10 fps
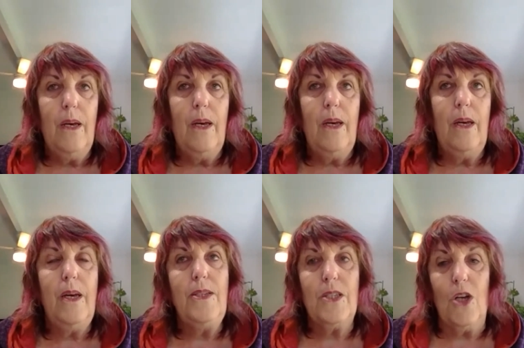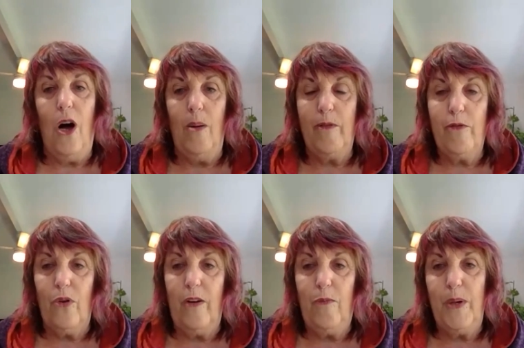his time of
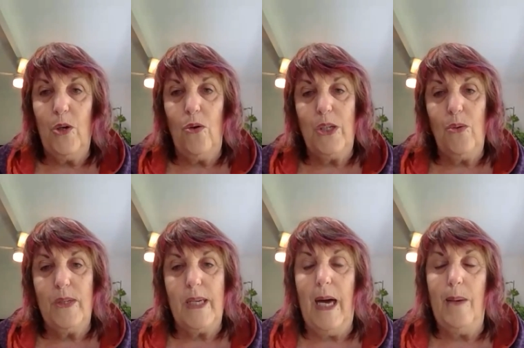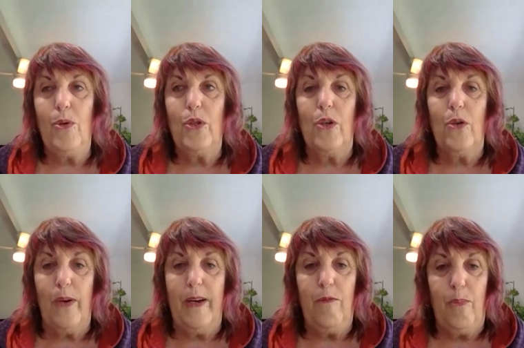grief, because he was able to
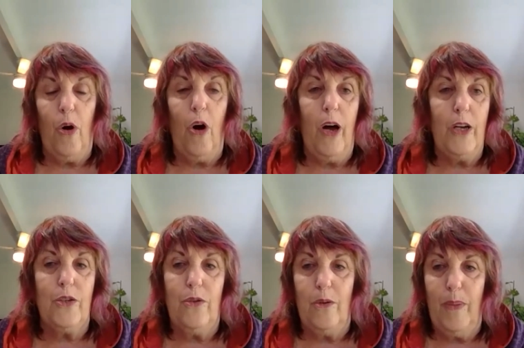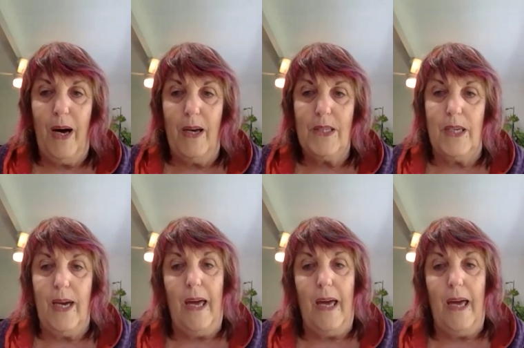grieve prior to her passing.